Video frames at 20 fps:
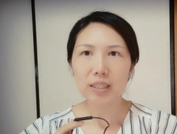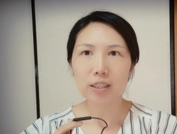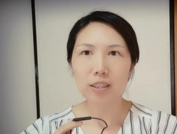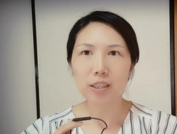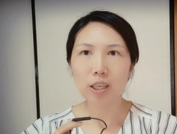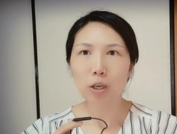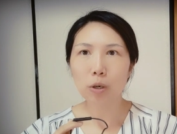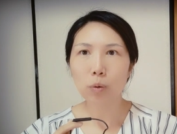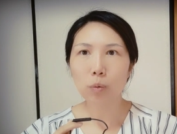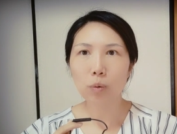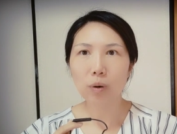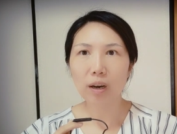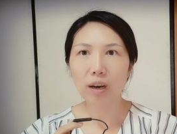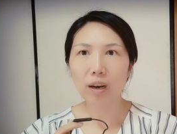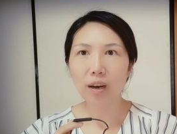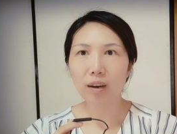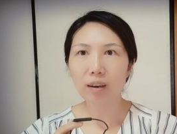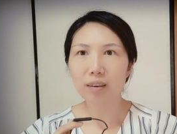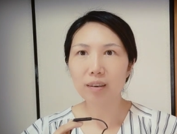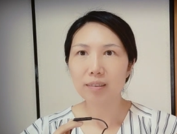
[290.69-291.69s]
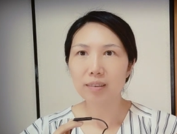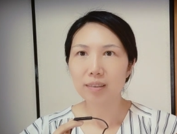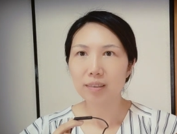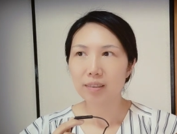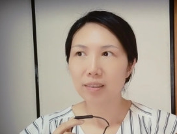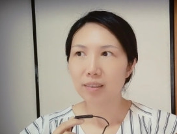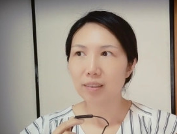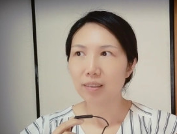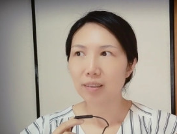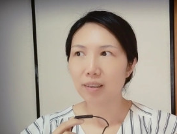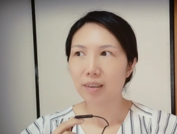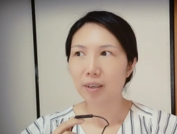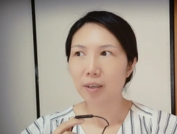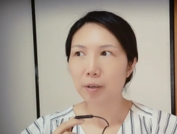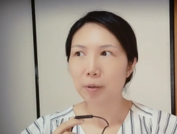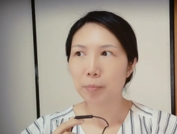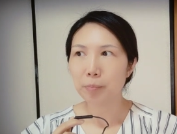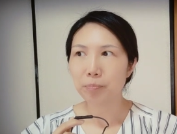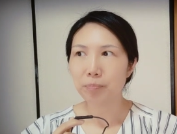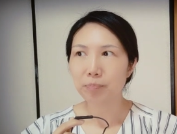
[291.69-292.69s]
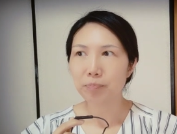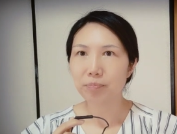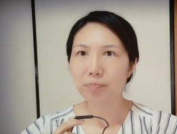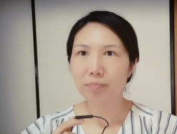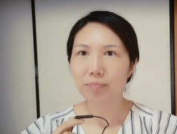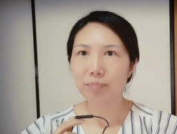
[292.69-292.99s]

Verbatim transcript: So, uh, um,